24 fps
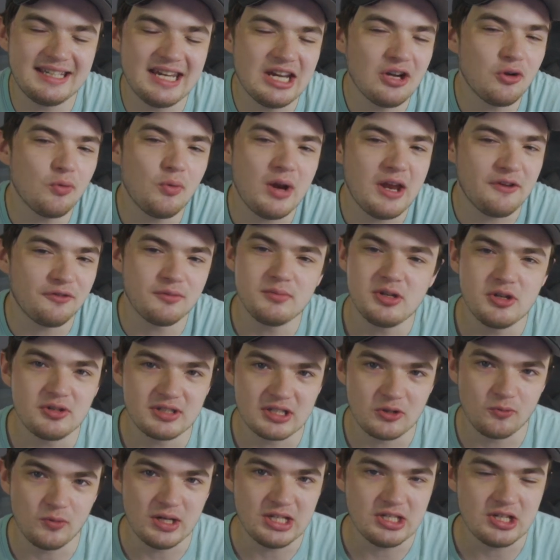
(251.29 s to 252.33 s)
get away from
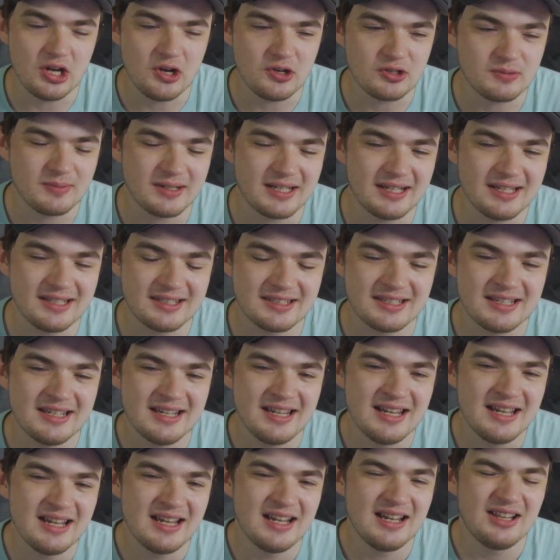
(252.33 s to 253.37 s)
using Windows because
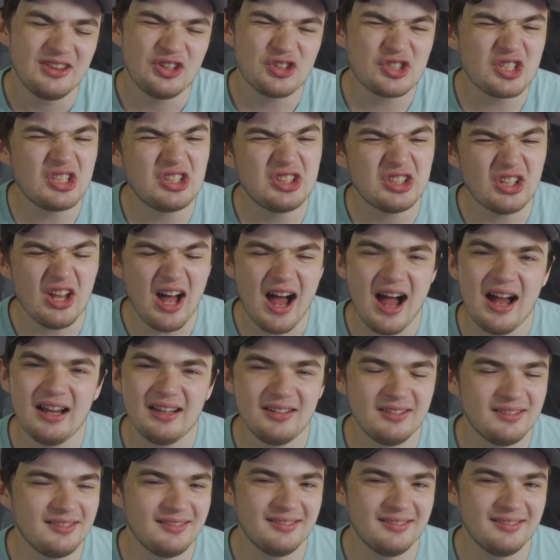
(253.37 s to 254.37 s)
there's a lot